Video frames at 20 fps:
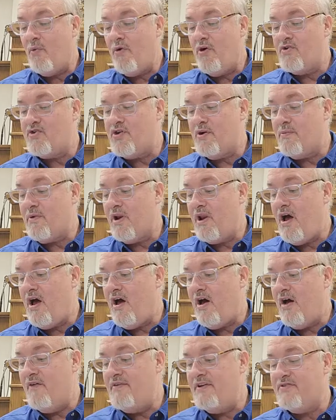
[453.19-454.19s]
worship
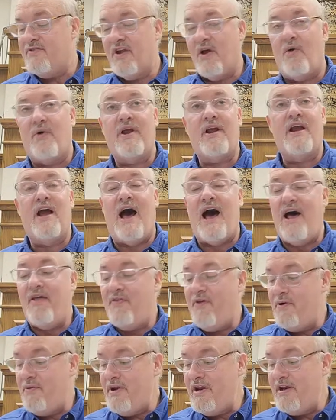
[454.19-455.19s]
love as the only
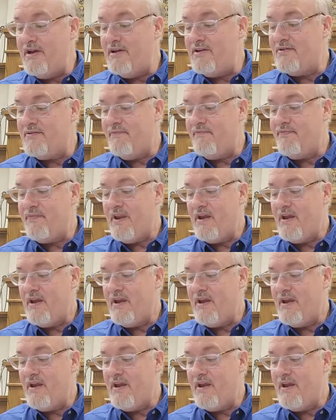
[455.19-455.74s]
God there is.